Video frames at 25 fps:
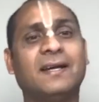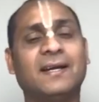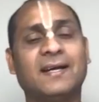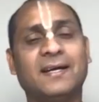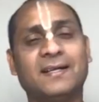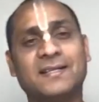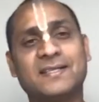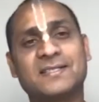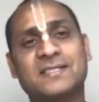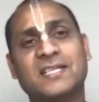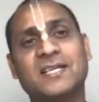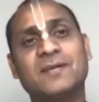
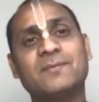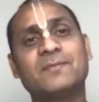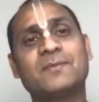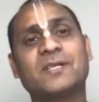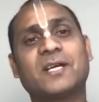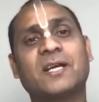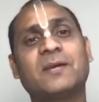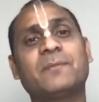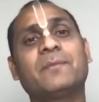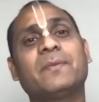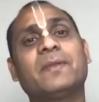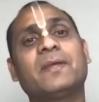At the same
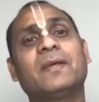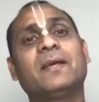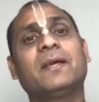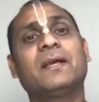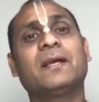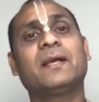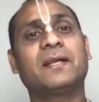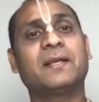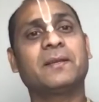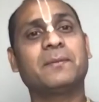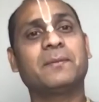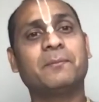time,
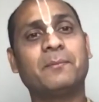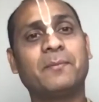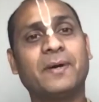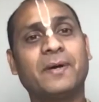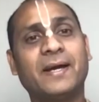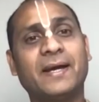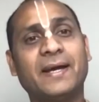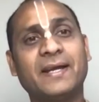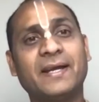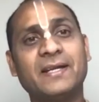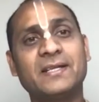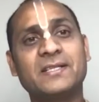
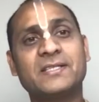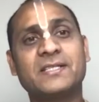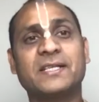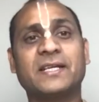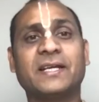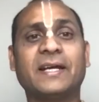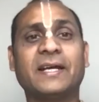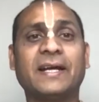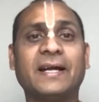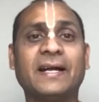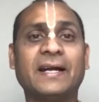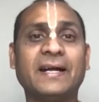mind's
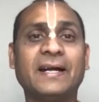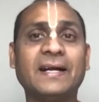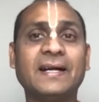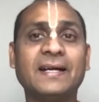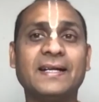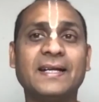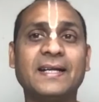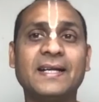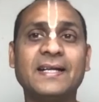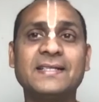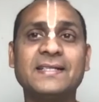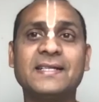
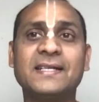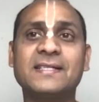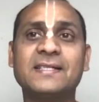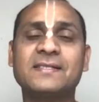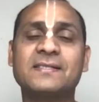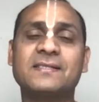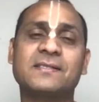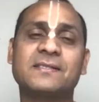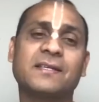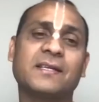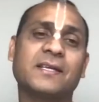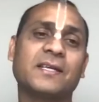
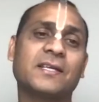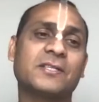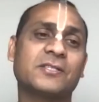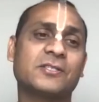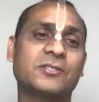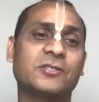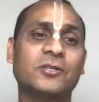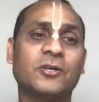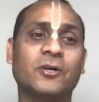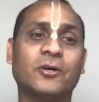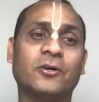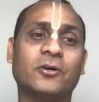intelligence is
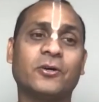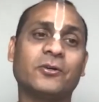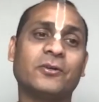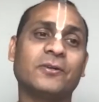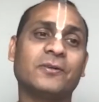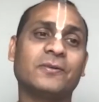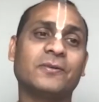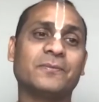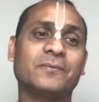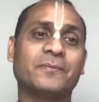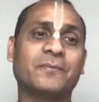gone.